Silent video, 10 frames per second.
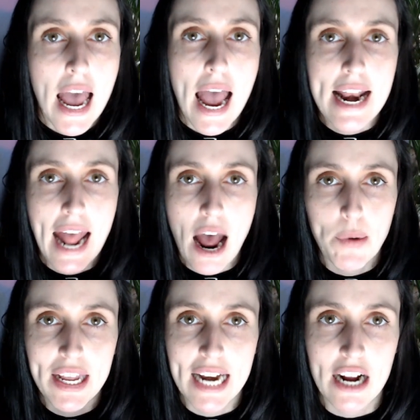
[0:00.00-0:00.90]
and how
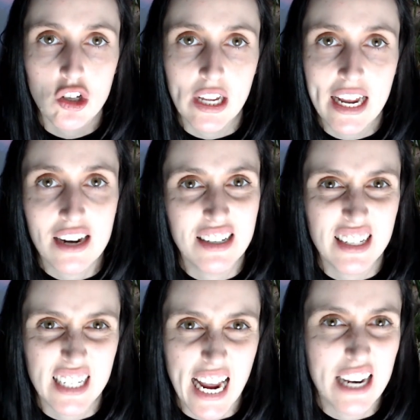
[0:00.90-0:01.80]
we can actually
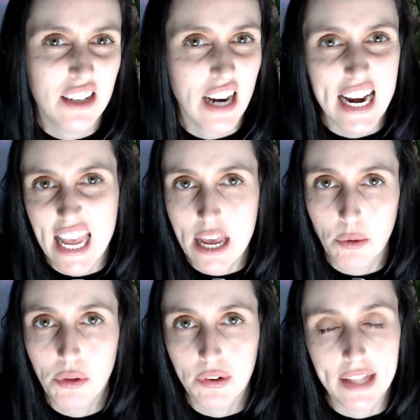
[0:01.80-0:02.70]
understand and
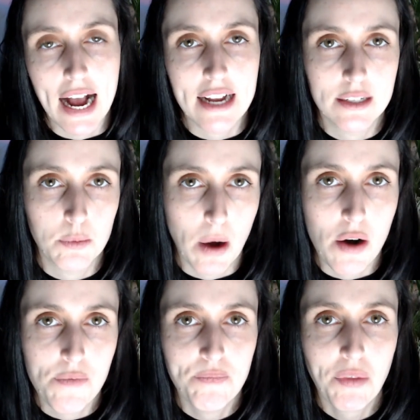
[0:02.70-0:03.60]
heal through that as well.